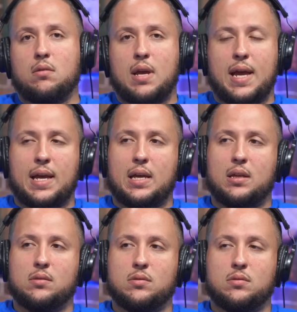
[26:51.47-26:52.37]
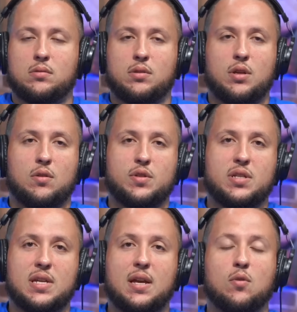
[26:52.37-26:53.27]
And, she
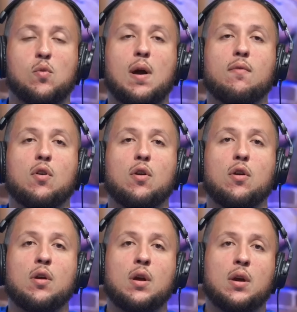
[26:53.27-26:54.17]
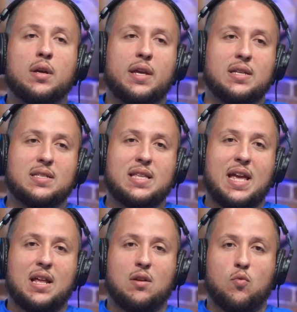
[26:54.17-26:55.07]
said whoever can
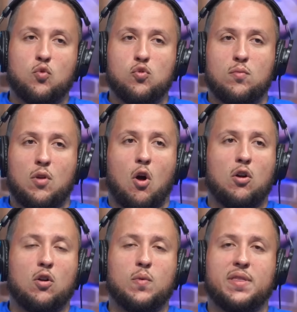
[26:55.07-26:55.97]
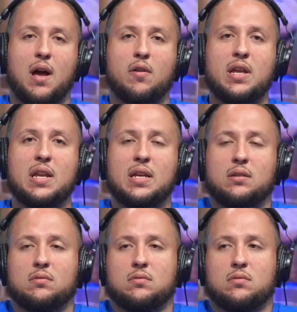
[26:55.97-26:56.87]
stay in a room longer without
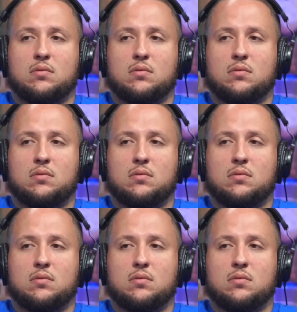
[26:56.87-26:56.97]
eating,